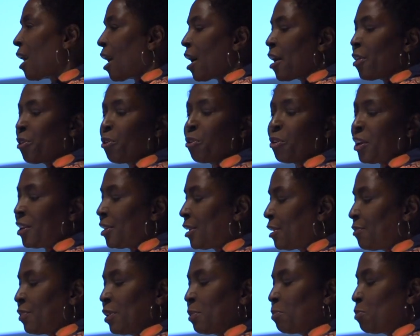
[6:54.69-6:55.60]
either a
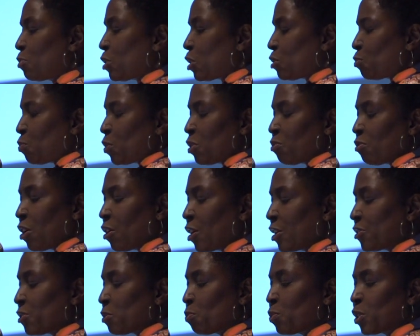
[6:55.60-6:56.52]
living with
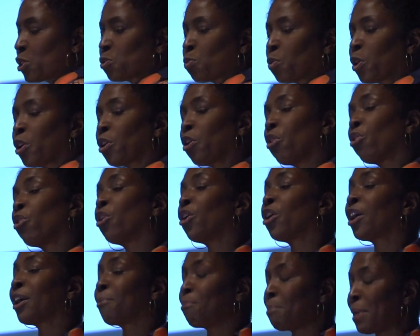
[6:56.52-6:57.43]
regards to one's work
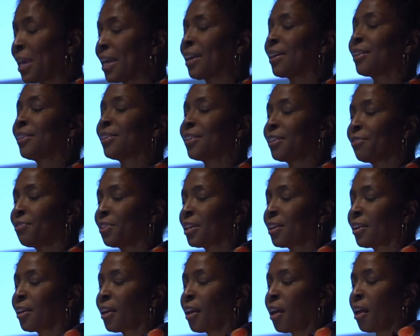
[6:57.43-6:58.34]
or making a
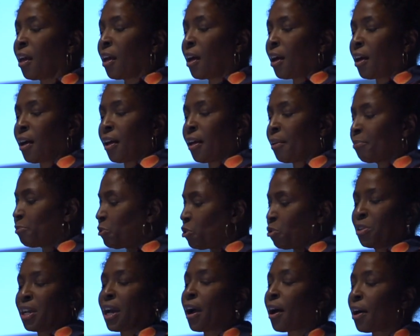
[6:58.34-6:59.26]
living
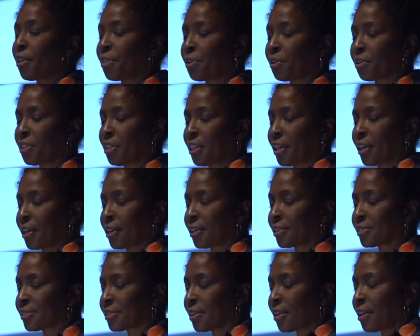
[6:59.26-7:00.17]
doing other
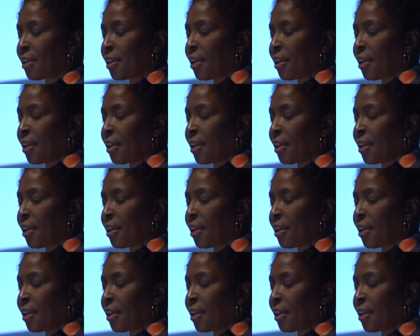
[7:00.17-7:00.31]
things.